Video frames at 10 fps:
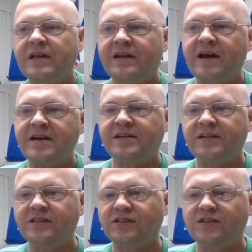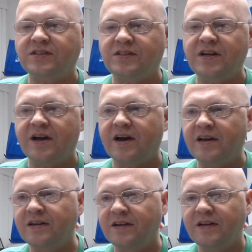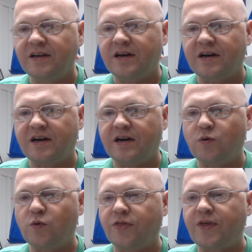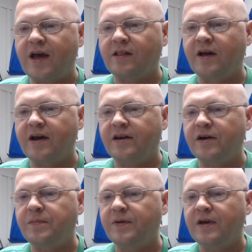in 1969 with that lineup.